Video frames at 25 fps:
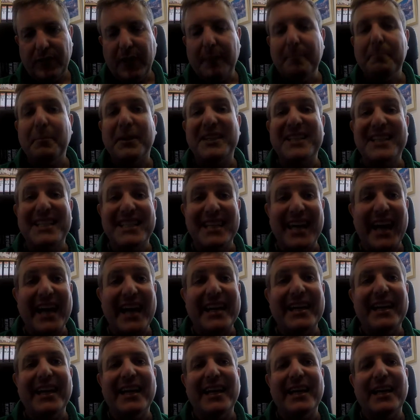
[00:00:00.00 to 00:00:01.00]
But
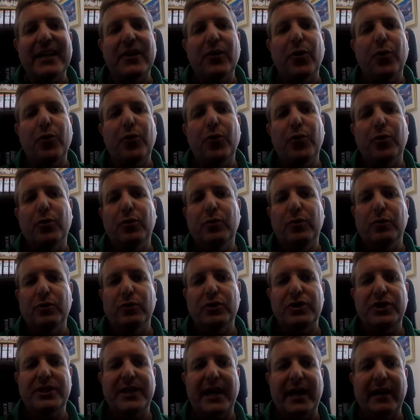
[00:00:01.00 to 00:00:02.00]
sadly, those
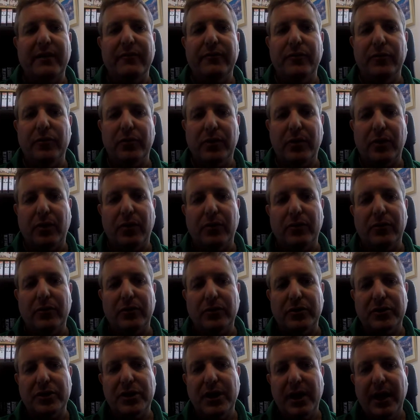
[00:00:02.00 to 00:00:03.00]
telephone
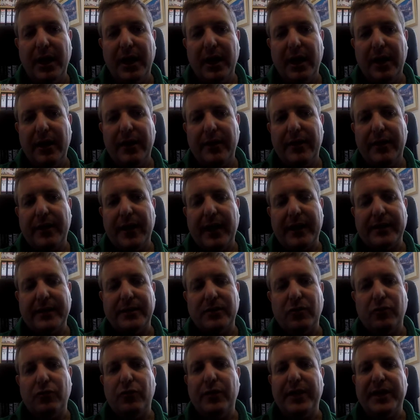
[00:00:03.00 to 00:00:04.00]
calls that
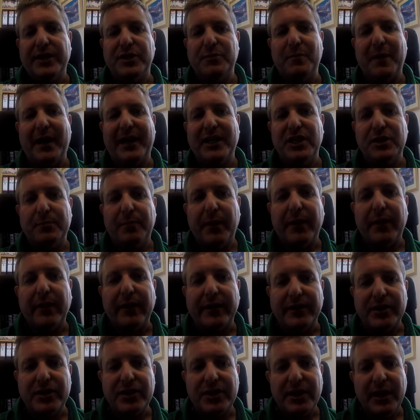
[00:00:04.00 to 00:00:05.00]
raise my
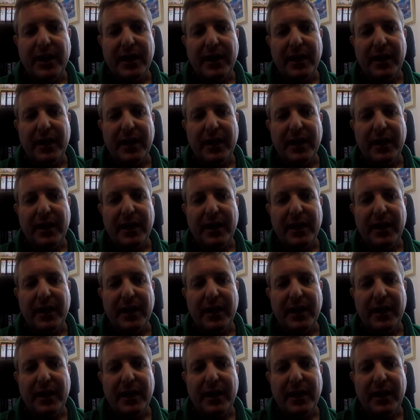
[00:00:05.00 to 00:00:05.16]
spirits,